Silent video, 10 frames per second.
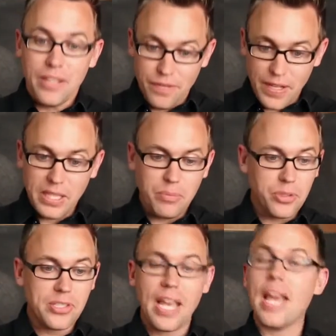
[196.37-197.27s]
The victim
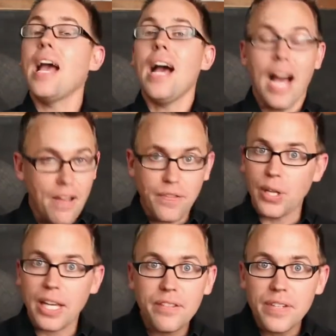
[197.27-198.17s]
will say, I
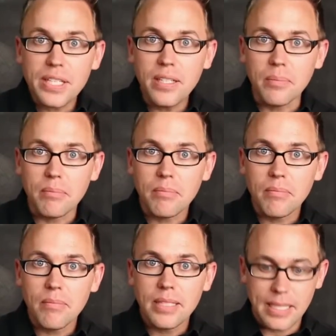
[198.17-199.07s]
feel like a victim.
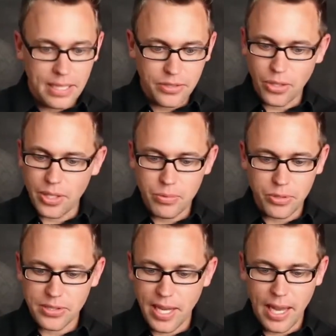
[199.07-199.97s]
Then the attorney
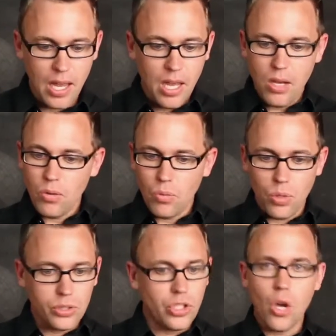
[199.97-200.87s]
will say,
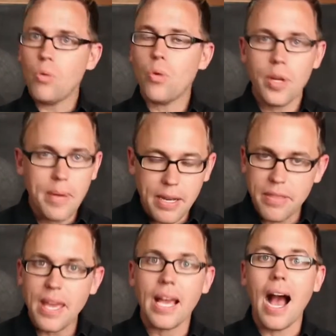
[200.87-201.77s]
well, don't worry about a
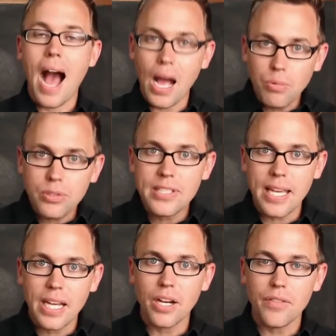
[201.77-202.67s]
thing. I will
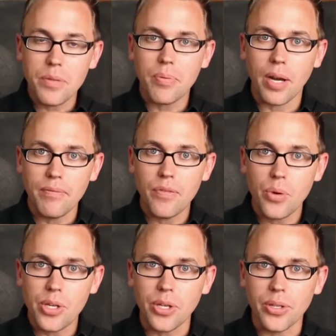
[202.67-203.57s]
take care of the problem
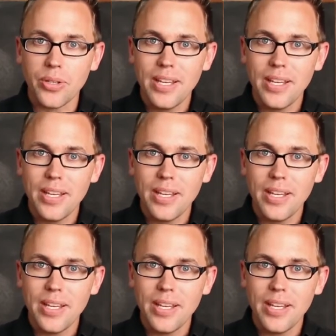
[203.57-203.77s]
for you.